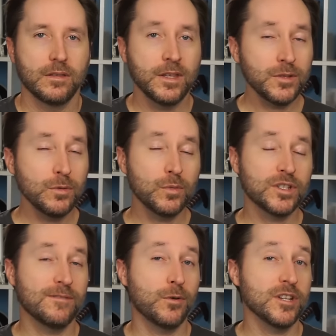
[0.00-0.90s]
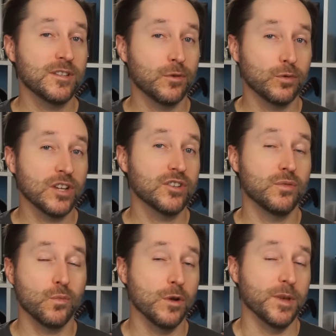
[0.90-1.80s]
This one was the voice of a
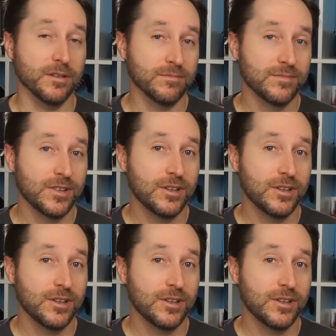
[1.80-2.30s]
Russian woman